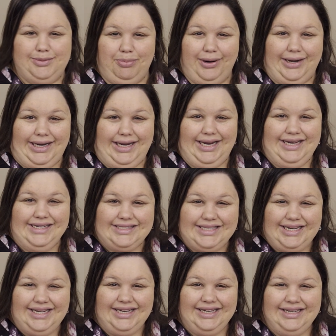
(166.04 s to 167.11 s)
pretty easy.
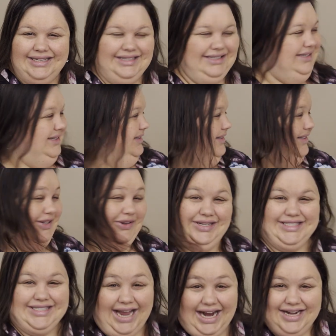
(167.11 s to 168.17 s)
You
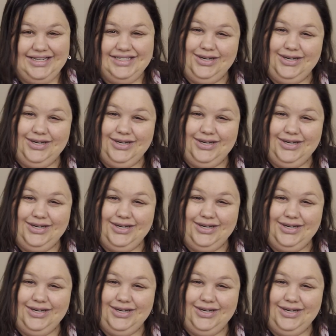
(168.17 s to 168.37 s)
excited